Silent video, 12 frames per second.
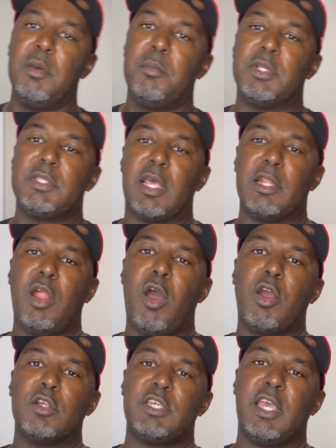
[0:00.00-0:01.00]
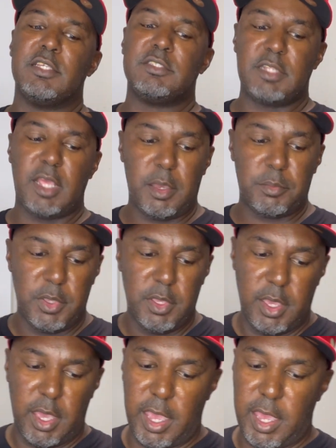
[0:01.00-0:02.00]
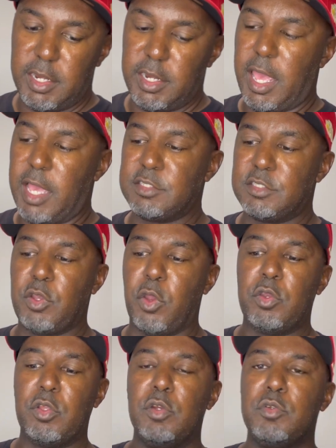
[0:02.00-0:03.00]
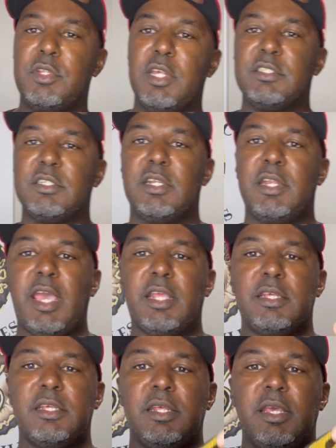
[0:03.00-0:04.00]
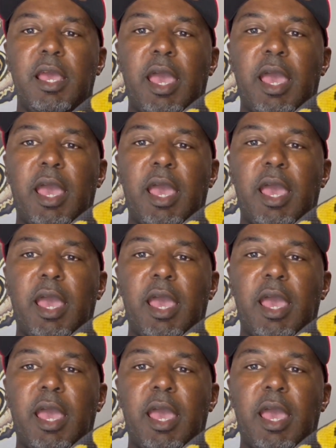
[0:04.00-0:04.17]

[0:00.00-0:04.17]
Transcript: but that large head stamp, and it has circular disconnected